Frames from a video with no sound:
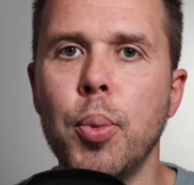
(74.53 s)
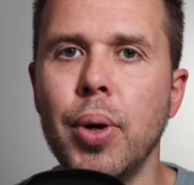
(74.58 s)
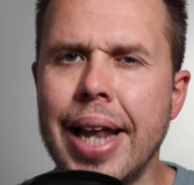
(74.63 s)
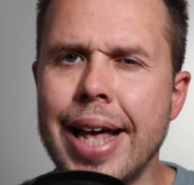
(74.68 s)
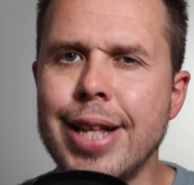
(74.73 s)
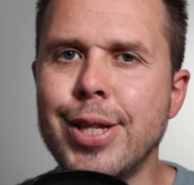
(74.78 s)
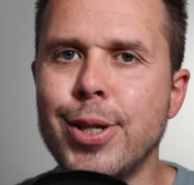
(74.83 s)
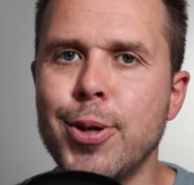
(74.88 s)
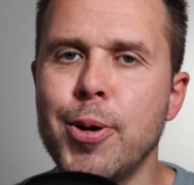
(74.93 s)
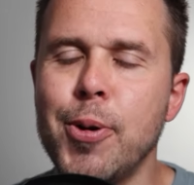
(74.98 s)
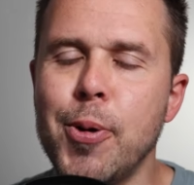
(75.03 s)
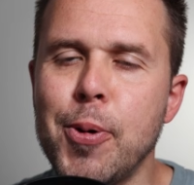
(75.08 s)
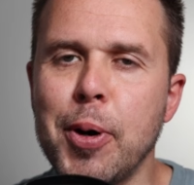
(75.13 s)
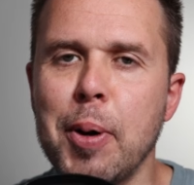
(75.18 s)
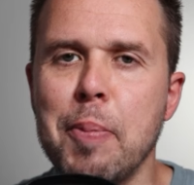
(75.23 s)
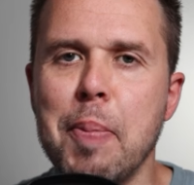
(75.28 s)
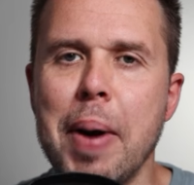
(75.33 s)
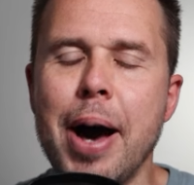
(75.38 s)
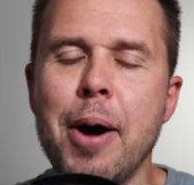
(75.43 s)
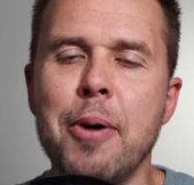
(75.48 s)
But let's
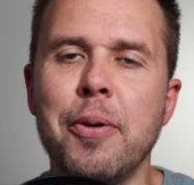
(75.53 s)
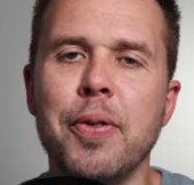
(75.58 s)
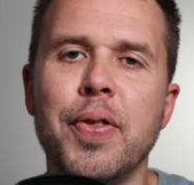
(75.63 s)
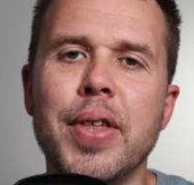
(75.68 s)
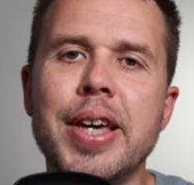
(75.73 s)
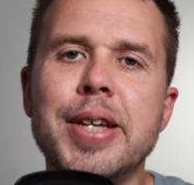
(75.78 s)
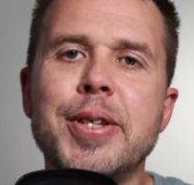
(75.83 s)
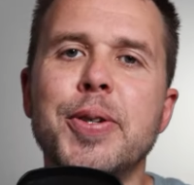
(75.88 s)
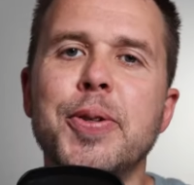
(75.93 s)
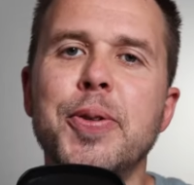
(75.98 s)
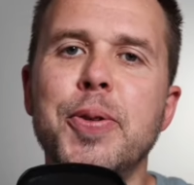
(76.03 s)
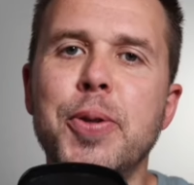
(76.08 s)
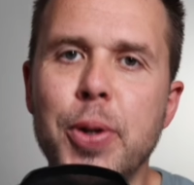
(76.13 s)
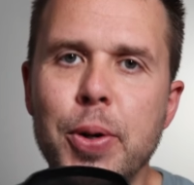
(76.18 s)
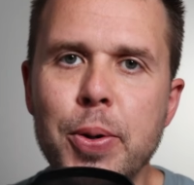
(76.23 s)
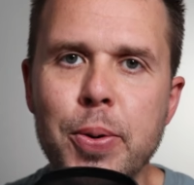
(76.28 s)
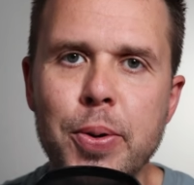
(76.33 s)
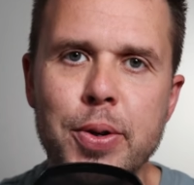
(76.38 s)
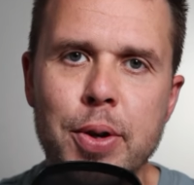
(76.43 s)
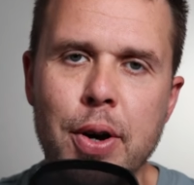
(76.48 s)
talk about this
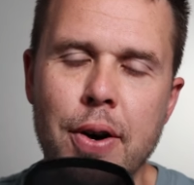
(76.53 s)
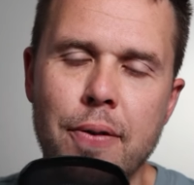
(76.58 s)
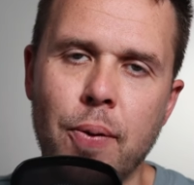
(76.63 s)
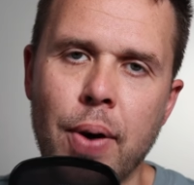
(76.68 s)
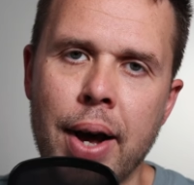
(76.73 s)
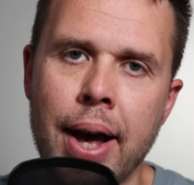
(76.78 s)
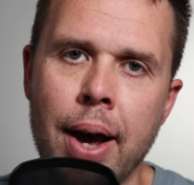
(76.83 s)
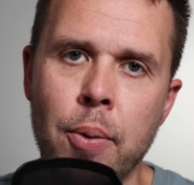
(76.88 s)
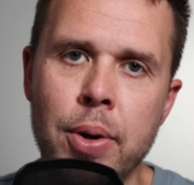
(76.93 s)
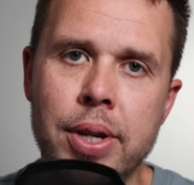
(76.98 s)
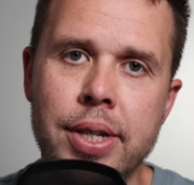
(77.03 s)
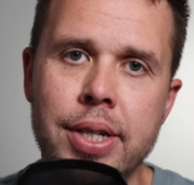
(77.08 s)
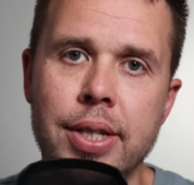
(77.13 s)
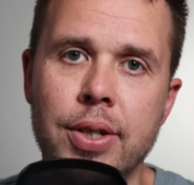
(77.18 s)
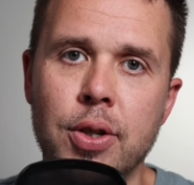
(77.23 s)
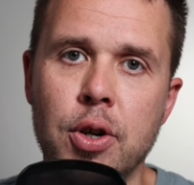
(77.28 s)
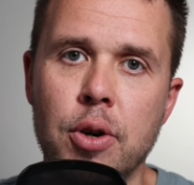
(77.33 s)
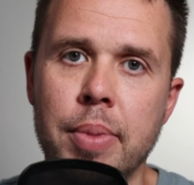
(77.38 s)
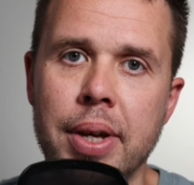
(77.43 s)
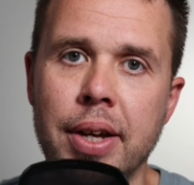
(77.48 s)
new software, which
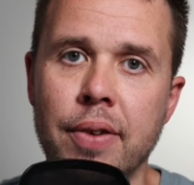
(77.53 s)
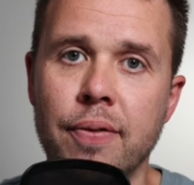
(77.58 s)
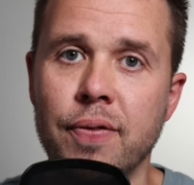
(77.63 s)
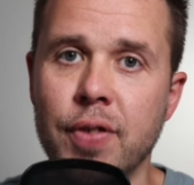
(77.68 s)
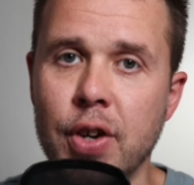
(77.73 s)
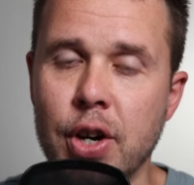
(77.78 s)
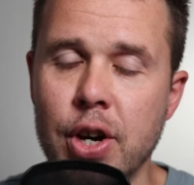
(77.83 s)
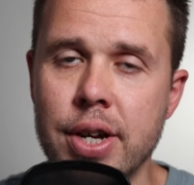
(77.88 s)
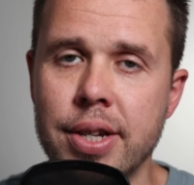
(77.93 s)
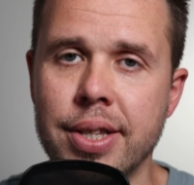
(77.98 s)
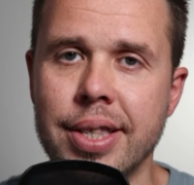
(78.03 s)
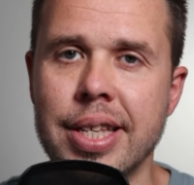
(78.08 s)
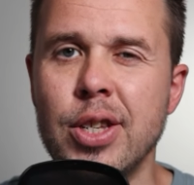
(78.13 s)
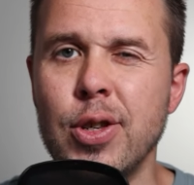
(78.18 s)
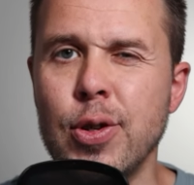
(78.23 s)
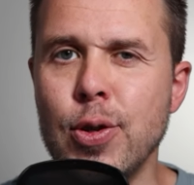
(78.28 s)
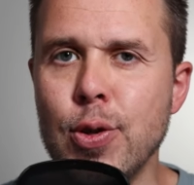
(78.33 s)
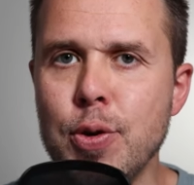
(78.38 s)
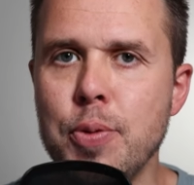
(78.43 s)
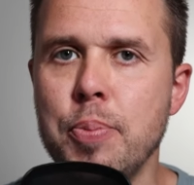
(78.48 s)
is coming first,
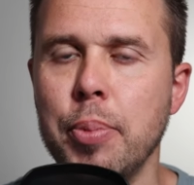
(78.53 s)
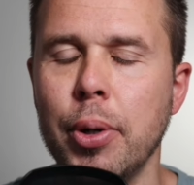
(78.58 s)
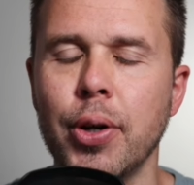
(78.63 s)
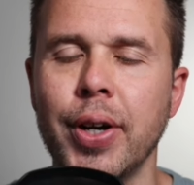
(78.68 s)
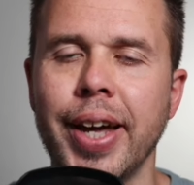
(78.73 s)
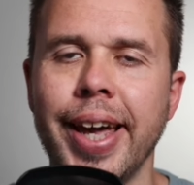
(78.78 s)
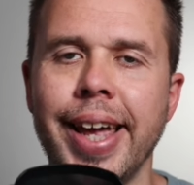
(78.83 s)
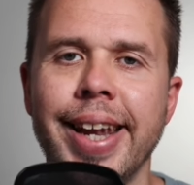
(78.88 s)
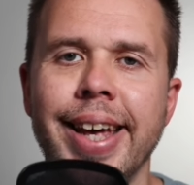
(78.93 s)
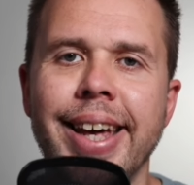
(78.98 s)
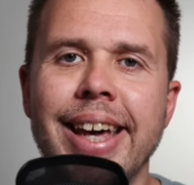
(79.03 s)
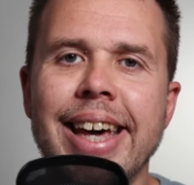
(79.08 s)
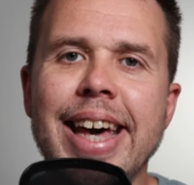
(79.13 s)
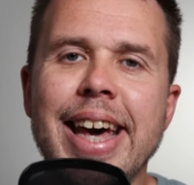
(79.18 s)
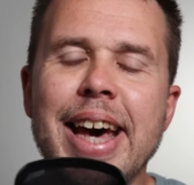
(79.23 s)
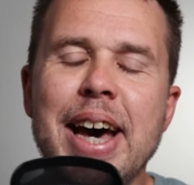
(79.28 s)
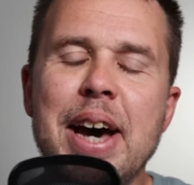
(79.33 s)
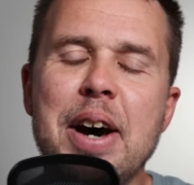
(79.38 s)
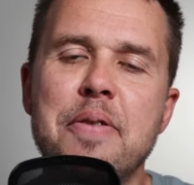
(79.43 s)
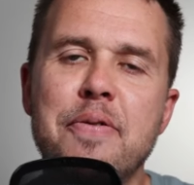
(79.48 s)
this new plugin
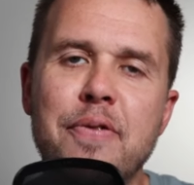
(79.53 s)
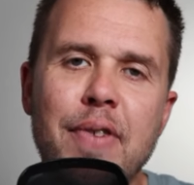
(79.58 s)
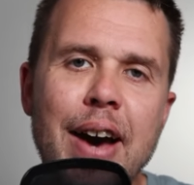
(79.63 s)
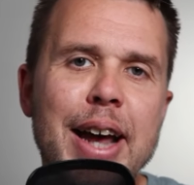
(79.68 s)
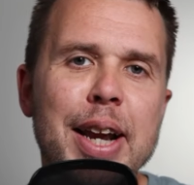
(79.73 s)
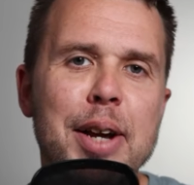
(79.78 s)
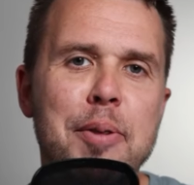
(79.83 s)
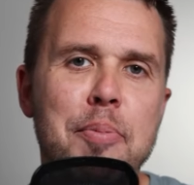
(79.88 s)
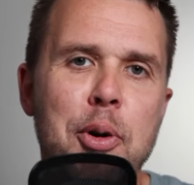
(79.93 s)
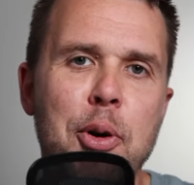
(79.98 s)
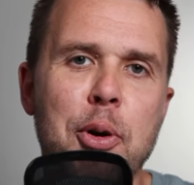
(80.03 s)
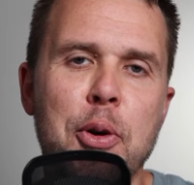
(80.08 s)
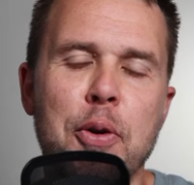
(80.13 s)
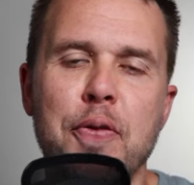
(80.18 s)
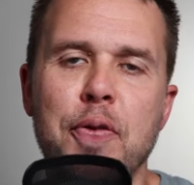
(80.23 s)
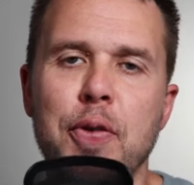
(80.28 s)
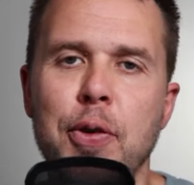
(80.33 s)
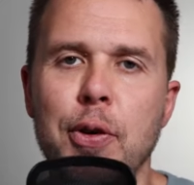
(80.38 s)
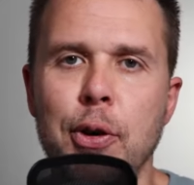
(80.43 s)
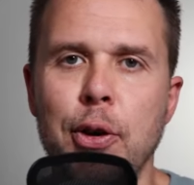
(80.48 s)
available
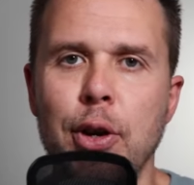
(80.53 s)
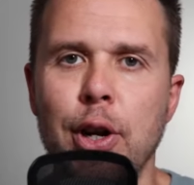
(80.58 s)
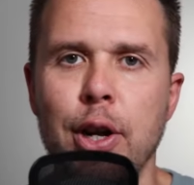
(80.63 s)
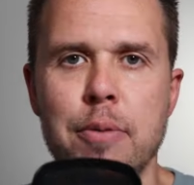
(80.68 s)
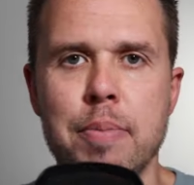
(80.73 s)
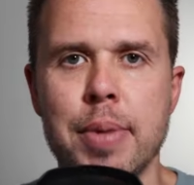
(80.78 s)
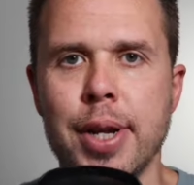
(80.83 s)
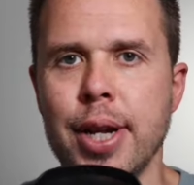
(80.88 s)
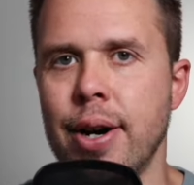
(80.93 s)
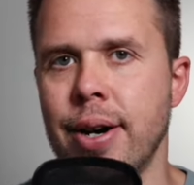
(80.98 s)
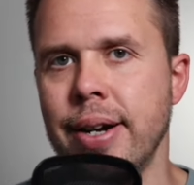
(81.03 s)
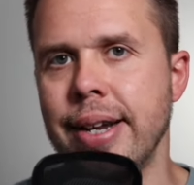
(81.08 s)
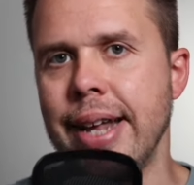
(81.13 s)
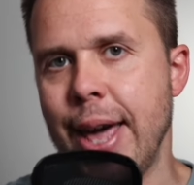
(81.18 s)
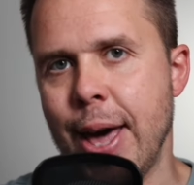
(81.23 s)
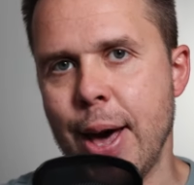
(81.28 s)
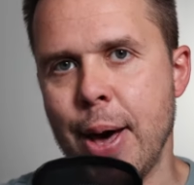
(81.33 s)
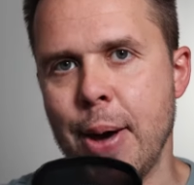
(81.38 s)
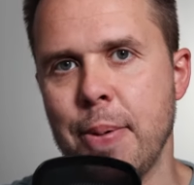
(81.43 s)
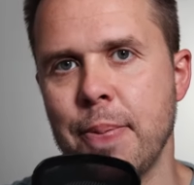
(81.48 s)
for Luminar
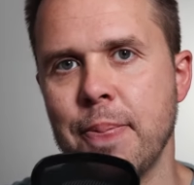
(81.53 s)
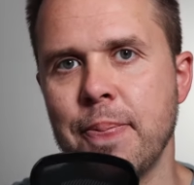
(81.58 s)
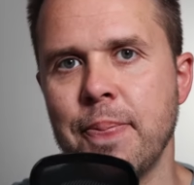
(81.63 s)
Neo.